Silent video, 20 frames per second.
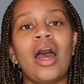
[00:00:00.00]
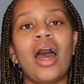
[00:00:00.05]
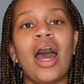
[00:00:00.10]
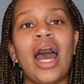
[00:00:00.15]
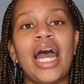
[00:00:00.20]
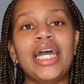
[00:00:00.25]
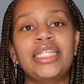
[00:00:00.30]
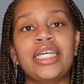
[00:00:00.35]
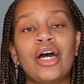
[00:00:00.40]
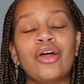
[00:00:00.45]

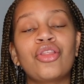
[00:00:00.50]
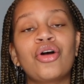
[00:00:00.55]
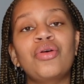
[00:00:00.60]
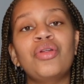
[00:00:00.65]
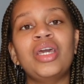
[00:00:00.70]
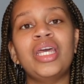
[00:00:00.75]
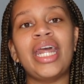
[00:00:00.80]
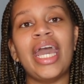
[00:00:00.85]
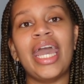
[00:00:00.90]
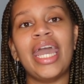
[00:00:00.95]
I
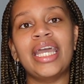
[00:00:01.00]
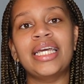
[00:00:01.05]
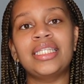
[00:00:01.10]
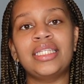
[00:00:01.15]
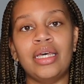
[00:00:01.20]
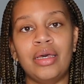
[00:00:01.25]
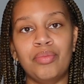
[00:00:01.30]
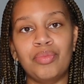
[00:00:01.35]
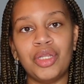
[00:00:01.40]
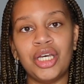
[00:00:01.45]
downloaded a
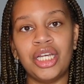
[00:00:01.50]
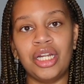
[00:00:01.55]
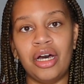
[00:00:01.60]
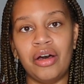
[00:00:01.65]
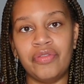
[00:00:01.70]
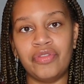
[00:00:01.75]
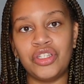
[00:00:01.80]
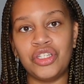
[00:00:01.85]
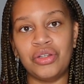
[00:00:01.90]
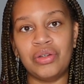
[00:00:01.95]
template
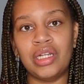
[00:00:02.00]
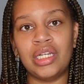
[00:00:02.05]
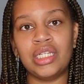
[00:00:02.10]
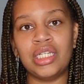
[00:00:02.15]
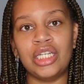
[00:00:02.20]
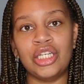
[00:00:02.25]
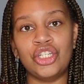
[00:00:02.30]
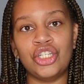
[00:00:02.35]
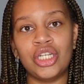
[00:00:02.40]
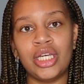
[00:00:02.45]
of student
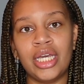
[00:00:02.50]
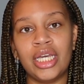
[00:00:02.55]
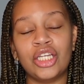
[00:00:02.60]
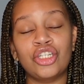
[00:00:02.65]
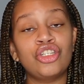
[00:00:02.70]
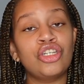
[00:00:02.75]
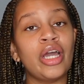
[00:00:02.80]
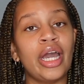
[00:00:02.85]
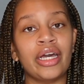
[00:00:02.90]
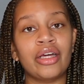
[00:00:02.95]
teaching
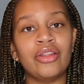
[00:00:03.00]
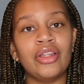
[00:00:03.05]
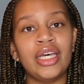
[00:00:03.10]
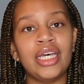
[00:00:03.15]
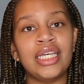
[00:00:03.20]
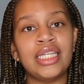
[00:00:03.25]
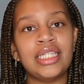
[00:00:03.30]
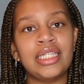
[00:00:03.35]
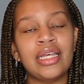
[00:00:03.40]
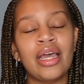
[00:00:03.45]

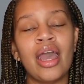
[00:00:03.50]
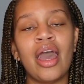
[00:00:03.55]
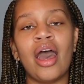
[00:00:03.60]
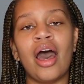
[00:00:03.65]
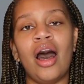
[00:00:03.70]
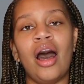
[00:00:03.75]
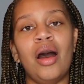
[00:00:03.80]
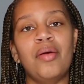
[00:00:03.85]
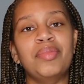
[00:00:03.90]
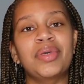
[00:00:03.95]
checklists
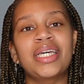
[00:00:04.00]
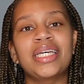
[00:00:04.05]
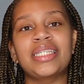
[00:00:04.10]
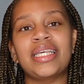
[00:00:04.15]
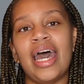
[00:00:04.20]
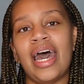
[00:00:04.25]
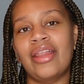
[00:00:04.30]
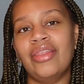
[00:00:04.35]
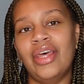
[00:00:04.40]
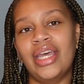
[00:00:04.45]
because
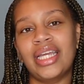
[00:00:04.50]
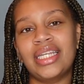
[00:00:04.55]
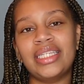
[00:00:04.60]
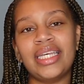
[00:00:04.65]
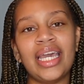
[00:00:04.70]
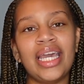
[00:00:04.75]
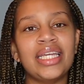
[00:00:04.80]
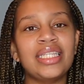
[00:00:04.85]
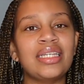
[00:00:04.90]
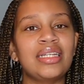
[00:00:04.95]
it had like
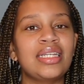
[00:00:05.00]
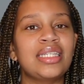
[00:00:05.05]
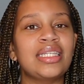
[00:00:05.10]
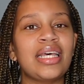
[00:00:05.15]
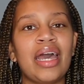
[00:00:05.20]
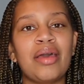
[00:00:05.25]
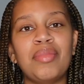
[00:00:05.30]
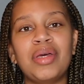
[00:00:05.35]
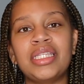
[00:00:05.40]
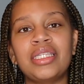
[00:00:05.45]
dates and
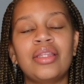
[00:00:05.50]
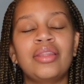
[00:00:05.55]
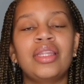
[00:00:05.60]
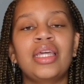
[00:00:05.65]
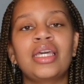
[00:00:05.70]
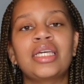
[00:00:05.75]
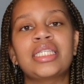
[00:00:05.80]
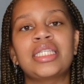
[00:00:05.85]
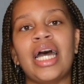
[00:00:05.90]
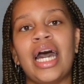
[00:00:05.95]
assignments and
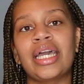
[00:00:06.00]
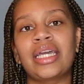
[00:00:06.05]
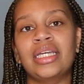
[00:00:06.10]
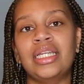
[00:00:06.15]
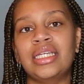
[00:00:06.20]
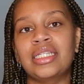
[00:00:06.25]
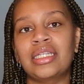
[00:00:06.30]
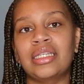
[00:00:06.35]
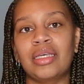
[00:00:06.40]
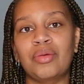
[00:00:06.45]
things that I could
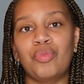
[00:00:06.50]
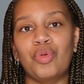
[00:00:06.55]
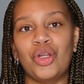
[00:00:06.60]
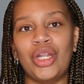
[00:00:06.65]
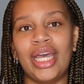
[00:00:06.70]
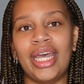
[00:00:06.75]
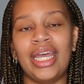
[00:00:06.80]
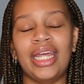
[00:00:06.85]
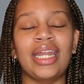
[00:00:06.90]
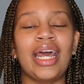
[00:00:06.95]
easily put
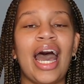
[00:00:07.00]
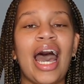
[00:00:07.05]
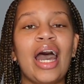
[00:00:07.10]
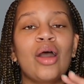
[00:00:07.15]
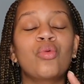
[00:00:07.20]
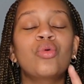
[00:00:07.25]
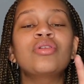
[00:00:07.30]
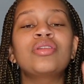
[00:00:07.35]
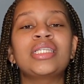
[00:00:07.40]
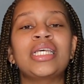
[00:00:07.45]
in. I
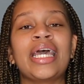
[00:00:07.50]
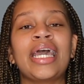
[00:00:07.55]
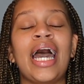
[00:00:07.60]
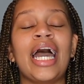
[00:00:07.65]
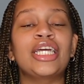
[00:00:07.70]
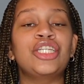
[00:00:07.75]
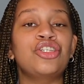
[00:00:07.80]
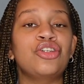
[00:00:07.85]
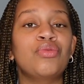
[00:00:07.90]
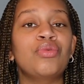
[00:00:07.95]
will say
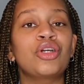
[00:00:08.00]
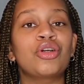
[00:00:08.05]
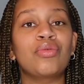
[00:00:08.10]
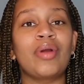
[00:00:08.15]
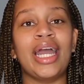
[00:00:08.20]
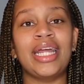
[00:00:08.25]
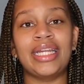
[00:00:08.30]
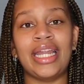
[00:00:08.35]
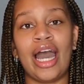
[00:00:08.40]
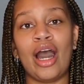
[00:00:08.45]
I do
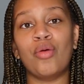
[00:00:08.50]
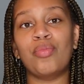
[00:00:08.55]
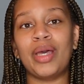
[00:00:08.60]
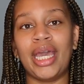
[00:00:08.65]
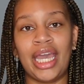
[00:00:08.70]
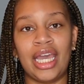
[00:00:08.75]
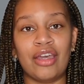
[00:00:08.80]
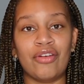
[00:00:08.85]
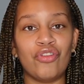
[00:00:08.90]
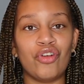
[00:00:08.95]
regret now
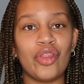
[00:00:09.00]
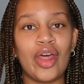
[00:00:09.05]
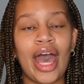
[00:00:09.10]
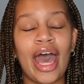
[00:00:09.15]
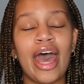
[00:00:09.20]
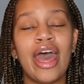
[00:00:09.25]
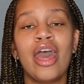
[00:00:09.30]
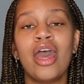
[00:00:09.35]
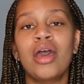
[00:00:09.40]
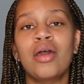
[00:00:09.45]
paying for
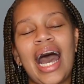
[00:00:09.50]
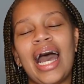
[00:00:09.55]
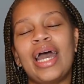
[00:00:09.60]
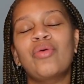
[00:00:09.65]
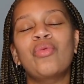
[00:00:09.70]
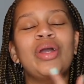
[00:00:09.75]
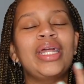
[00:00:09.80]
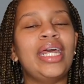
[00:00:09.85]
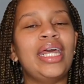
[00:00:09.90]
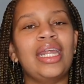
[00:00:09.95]
that. I
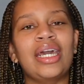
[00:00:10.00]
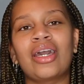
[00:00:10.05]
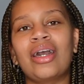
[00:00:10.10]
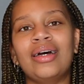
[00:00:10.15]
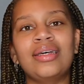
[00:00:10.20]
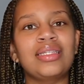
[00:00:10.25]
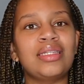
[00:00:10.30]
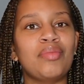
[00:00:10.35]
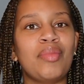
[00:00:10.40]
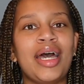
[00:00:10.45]
went in and
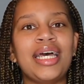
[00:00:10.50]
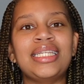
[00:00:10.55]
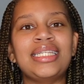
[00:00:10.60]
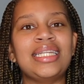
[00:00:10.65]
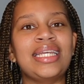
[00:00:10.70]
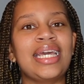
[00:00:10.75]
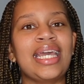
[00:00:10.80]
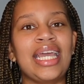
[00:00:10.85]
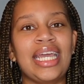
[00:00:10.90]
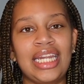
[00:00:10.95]
customized
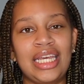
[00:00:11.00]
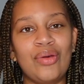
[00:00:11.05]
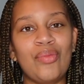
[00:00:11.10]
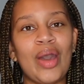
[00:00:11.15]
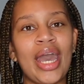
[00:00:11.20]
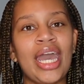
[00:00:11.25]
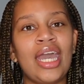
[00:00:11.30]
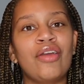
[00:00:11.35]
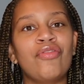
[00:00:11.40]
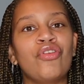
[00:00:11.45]
it
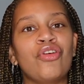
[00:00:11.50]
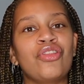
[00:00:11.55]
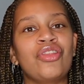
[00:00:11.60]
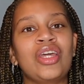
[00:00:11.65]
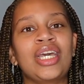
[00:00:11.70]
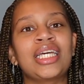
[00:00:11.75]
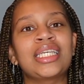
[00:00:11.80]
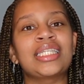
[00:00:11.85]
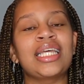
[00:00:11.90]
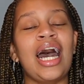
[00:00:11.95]
anyway for
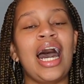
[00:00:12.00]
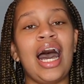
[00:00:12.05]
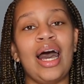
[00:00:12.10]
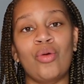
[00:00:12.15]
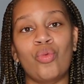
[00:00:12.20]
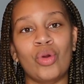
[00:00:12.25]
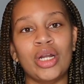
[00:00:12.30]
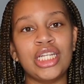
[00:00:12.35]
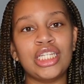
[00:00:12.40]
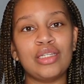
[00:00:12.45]
things that I
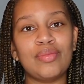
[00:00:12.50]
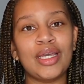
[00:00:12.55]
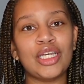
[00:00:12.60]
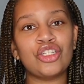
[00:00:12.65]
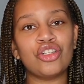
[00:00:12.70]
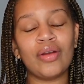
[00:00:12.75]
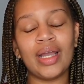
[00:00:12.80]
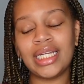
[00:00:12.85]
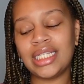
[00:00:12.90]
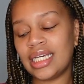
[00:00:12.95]
wanted to make
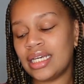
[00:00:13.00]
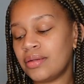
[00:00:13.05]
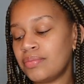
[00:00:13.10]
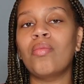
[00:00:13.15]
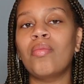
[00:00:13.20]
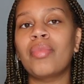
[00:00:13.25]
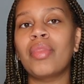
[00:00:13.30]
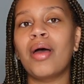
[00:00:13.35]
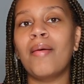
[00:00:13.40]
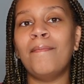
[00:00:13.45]
sure I did.
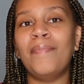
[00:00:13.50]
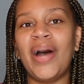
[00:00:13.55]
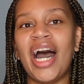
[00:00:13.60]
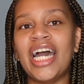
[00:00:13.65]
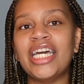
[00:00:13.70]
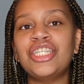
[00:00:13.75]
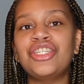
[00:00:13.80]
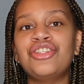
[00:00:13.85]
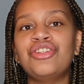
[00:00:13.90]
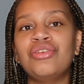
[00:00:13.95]

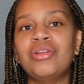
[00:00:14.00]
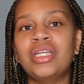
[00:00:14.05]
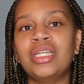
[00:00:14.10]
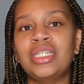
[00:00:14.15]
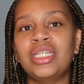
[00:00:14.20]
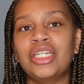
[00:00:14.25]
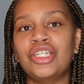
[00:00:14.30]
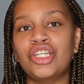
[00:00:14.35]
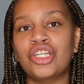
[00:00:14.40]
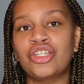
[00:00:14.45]
My student
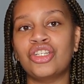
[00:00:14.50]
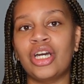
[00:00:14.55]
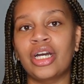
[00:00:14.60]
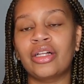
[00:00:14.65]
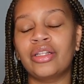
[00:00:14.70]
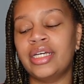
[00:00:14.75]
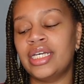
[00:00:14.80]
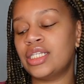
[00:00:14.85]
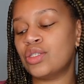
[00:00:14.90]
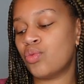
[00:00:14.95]
teaching
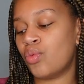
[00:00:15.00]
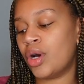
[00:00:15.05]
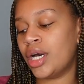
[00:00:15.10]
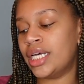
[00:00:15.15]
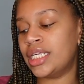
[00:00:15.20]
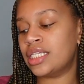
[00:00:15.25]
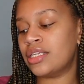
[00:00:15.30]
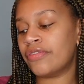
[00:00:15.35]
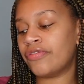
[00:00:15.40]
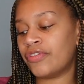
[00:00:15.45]
checklist
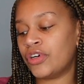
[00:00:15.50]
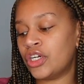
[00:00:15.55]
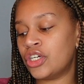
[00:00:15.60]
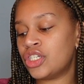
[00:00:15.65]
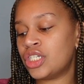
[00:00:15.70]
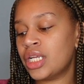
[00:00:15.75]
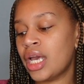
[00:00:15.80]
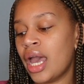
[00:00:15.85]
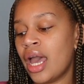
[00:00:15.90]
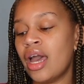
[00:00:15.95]
was
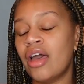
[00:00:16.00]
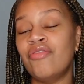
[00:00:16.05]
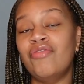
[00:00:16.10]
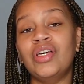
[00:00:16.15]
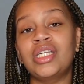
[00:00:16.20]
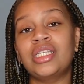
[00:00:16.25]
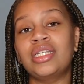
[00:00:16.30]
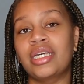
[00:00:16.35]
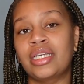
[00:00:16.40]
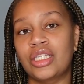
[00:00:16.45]
first
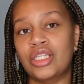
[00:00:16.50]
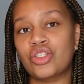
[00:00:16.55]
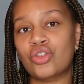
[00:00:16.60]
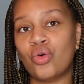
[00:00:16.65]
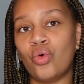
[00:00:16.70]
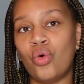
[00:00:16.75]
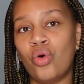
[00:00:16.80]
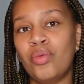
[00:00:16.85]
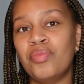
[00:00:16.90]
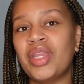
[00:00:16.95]
visiting the
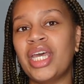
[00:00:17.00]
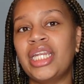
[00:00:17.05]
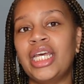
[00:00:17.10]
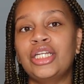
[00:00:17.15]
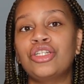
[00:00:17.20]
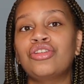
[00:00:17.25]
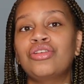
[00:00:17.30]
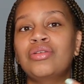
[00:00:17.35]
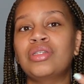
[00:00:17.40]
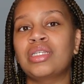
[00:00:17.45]
school and
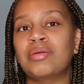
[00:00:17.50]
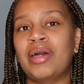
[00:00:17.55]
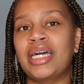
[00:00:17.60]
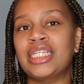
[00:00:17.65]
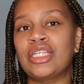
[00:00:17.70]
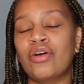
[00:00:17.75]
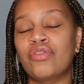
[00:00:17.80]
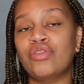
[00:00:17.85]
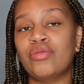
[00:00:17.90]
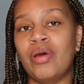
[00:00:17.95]
introducing
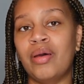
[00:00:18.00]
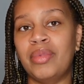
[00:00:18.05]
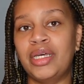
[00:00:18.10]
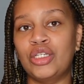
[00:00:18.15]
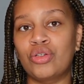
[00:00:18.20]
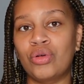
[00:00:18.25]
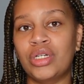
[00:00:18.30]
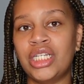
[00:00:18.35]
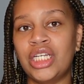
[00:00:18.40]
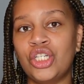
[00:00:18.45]
myself to my
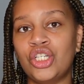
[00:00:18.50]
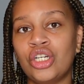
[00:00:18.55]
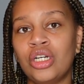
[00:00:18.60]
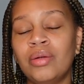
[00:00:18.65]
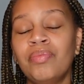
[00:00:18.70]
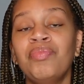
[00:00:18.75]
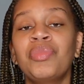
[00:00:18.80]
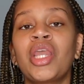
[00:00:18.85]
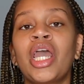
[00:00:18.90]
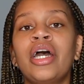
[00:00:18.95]
mentor
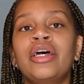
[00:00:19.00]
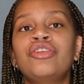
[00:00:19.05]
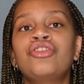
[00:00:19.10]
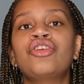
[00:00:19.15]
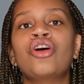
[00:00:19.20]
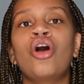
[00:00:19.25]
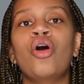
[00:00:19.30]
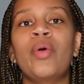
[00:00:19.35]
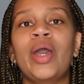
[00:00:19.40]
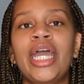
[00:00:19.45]
teacher.
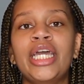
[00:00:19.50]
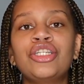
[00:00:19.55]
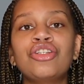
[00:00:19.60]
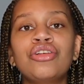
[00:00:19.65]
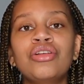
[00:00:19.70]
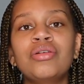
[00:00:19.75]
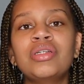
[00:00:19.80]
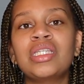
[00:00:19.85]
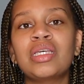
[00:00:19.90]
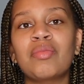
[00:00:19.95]
So
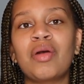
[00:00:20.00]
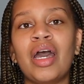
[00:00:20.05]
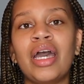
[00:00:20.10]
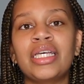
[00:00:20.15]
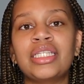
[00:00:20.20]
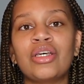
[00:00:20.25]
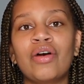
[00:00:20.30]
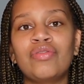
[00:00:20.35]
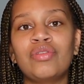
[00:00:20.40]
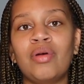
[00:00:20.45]
introducing
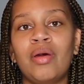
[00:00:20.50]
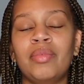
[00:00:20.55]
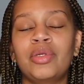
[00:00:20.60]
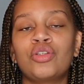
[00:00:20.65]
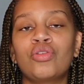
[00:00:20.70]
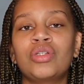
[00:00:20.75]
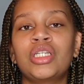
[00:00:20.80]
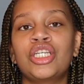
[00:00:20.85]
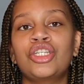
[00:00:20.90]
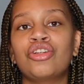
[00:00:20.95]
myself to my
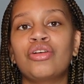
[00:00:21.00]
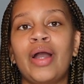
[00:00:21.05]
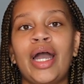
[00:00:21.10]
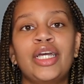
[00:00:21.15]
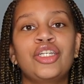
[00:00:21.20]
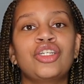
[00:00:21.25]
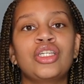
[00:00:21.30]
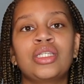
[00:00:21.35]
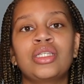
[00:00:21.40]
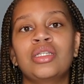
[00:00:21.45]
mentor teacher, I
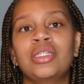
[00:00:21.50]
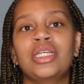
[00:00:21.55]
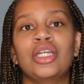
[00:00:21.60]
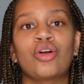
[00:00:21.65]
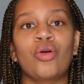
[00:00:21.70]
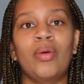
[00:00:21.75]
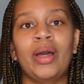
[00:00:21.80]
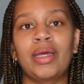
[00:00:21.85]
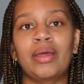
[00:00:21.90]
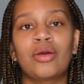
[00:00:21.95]
just did a
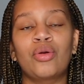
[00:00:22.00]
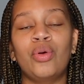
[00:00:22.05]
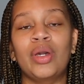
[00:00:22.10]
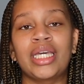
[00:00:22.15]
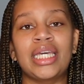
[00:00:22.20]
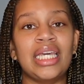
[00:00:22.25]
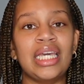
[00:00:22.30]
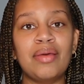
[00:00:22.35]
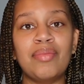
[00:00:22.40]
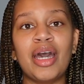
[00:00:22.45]

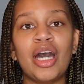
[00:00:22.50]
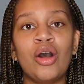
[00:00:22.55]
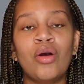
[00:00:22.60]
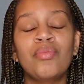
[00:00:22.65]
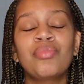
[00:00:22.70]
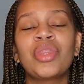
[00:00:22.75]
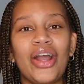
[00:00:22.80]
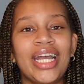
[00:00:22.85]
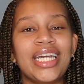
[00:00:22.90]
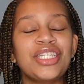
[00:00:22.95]
quick email. All
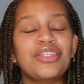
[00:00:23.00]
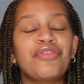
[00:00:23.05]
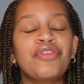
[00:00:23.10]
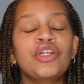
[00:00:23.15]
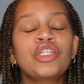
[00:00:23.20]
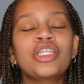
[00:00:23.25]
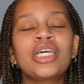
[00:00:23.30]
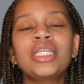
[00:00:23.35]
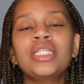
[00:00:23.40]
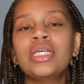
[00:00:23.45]
right, so
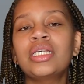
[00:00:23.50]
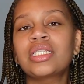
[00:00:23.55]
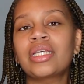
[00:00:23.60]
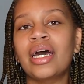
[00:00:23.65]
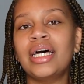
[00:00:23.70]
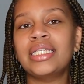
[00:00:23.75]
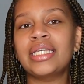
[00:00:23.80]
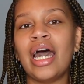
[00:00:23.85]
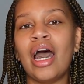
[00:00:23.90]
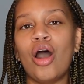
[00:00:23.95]
first let's
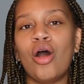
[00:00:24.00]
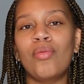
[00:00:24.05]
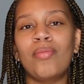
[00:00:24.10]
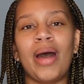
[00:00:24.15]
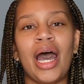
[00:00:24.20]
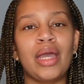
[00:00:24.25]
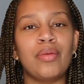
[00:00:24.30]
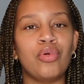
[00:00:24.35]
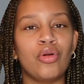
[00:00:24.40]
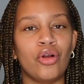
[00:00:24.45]
discuss how
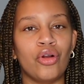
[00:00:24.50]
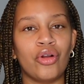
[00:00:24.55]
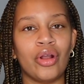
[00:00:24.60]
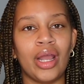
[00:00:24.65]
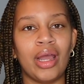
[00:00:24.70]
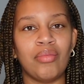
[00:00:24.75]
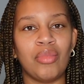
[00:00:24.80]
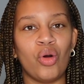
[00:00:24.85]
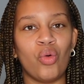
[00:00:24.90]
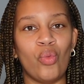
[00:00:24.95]
my
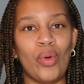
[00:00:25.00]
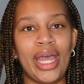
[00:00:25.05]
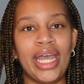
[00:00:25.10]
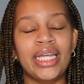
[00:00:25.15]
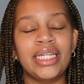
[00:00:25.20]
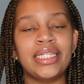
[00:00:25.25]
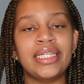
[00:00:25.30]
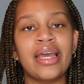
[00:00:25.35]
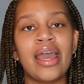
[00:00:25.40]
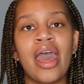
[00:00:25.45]
program
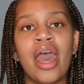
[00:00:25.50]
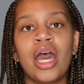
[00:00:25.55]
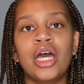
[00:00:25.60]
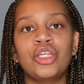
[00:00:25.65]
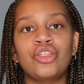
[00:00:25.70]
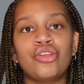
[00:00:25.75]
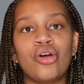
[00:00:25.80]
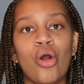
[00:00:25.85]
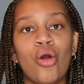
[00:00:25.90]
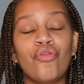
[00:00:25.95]
went.
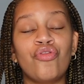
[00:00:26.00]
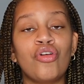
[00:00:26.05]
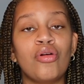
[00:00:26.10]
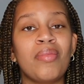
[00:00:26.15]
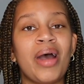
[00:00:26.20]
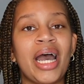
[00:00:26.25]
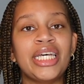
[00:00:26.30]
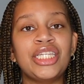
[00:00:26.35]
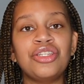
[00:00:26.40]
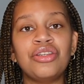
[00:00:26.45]
So for
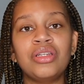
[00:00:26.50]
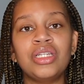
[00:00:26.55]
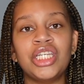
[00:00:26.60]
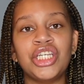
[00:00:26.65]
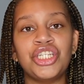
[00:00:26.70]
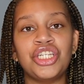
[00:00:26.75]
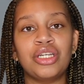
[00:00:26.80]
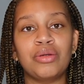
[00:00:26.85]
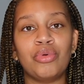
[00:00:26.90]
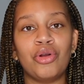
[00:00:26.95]
my student
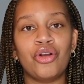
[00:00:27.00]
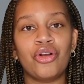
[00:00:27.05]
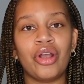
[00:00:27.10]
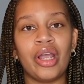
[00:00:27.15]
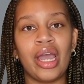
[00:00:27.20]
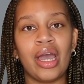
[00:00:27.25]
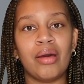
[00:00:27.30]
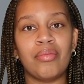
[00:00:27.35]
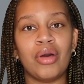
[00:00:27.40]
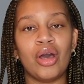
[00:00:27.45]
teaching
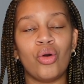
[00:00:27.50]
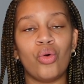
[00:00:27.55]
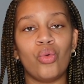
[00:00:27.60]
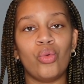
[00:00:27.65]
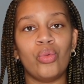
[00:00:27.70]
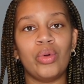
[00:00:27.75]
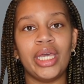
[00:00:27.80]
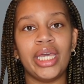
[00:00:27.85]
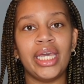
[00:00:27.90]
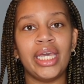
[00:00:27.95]
program,
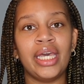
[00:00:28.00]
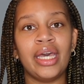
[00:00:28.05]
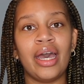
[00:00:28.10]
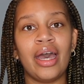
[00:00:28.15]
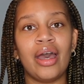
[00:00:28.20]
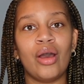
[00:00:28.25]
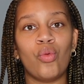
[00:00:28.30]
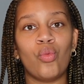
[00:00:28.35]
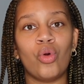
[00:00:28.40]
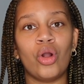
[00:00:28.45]
we
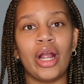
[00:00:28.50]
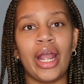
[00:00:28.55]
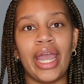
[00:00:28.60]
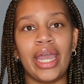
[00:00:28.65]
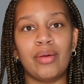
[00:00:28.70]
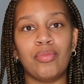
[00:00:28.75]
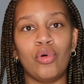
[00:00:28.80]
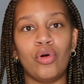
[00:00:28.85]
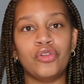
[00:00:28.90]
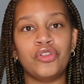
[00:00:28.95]
were
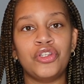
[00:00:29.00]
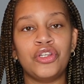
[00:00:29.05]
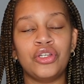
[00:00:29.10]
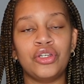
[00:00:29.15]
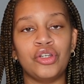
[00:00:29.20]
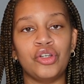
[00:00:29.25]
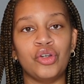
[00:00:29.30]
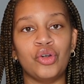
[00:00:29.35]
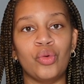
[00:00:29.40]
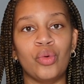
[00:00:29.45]
able
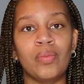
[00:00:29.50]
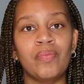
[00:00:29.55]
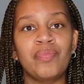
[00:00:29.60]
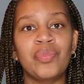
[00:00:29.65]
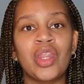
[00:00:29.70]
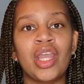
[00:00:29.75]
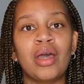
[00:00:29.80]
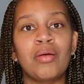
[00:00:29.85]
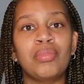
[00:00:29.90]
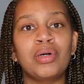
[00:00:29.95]
to
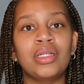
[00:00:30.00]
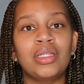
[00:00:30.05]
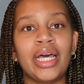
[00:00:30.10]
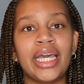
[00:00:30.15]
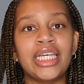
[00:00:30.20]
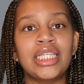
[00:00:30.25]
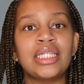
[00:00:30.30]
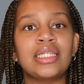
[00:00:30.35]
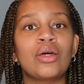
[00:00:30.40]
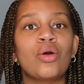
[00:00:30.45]
place